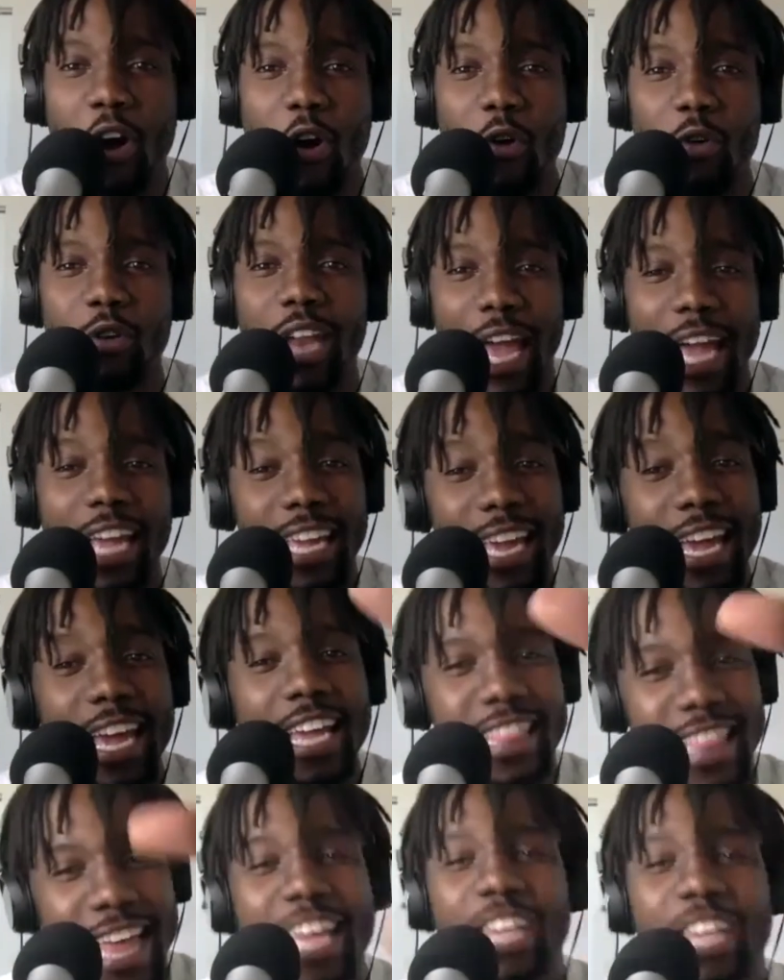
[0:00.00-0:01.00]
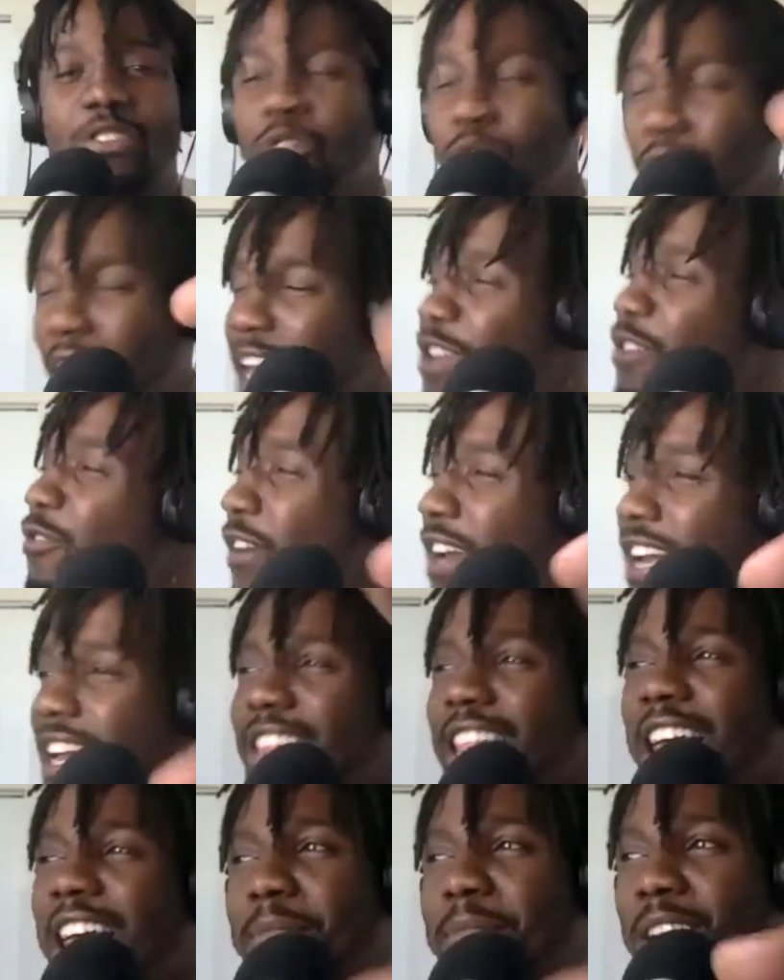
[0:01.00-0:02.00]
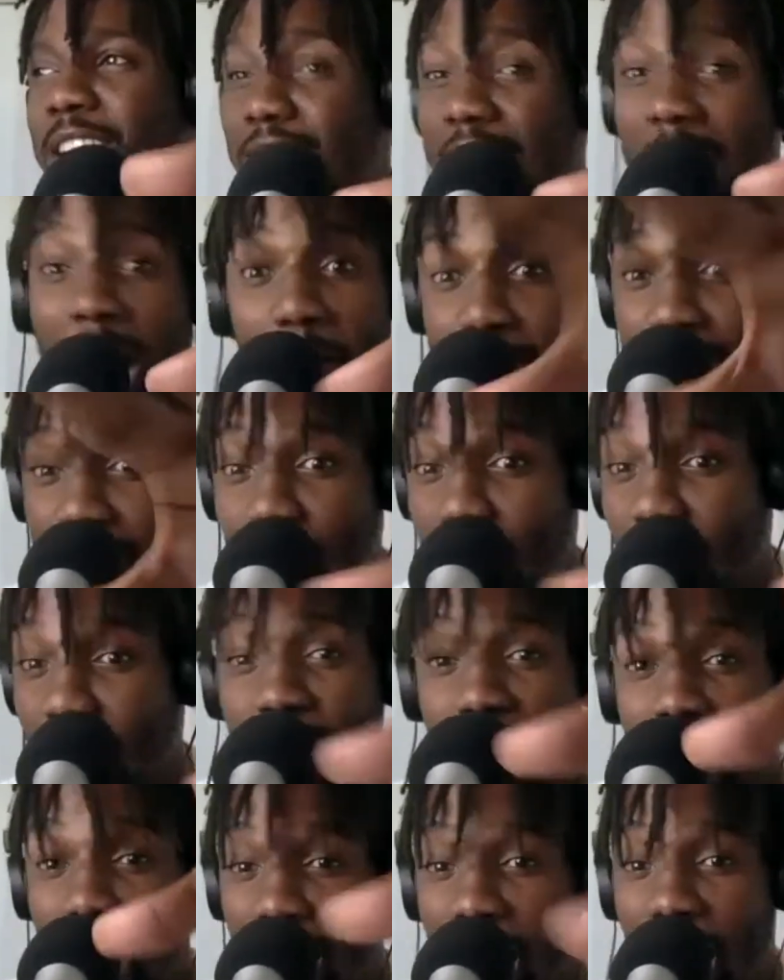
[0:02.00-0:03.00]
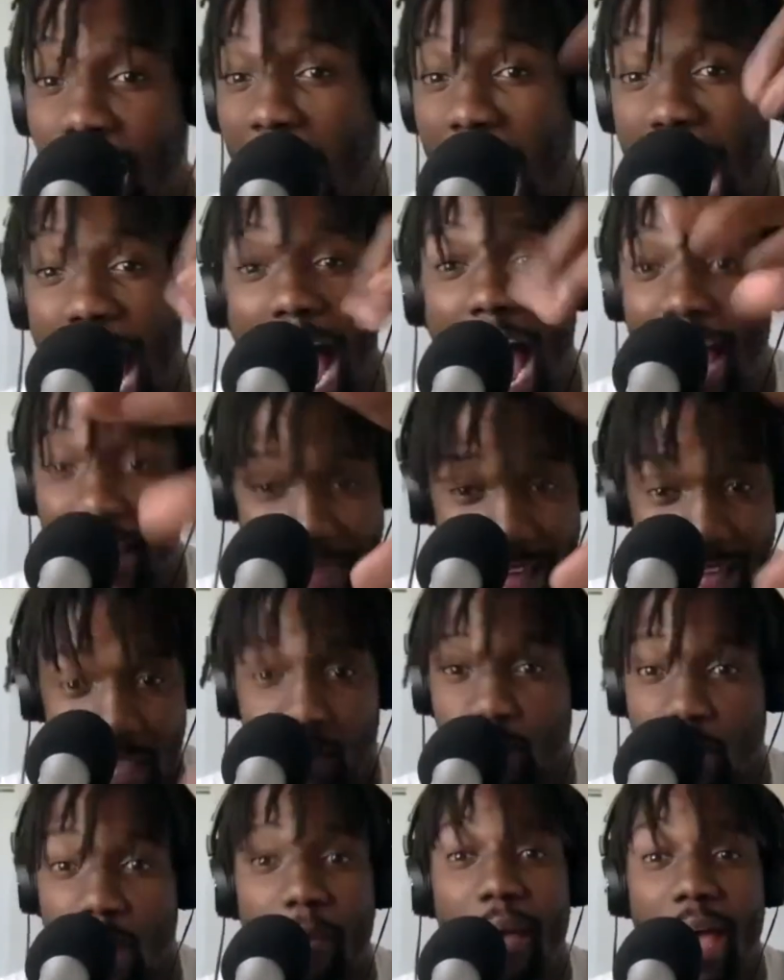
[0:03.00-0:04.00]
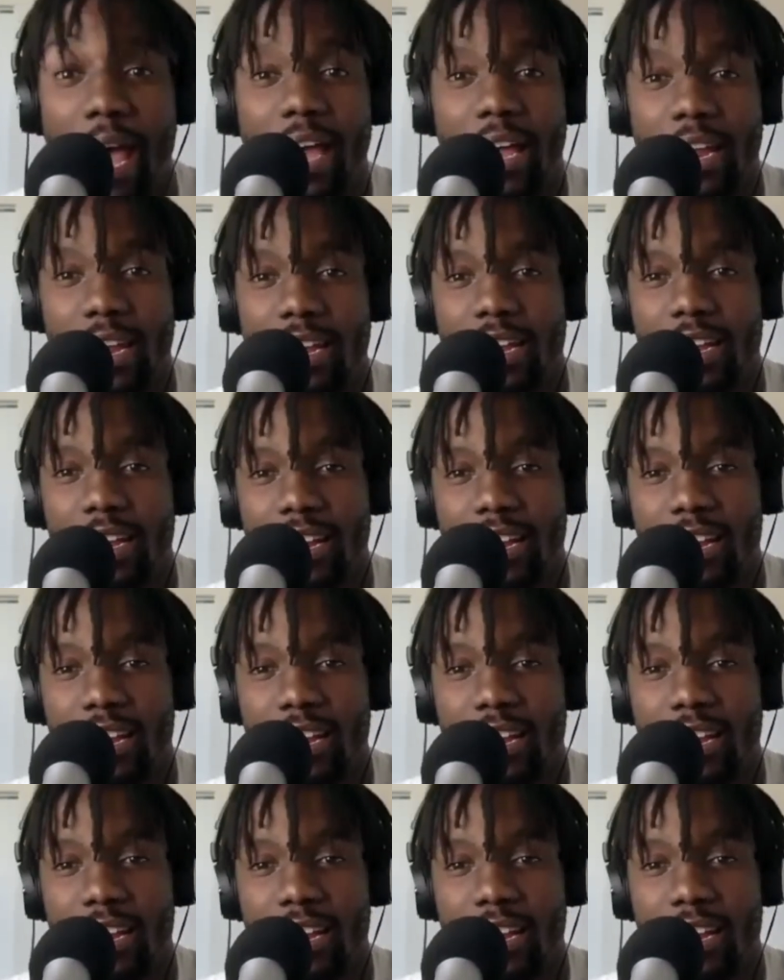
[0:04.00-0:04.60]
like, yeah, thank you. Thank you for hitting that because I was like, that's where I'm at. It's been